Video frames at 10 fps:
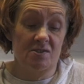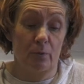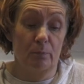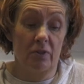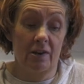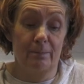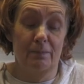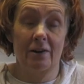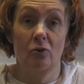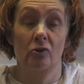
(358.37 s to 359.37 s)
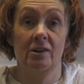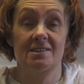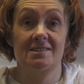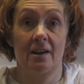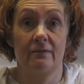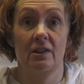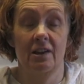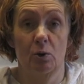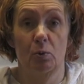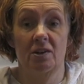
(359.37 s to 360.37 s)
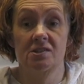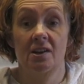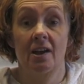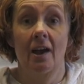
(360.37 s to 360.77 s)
So I'll put the lid back on and save the liquid.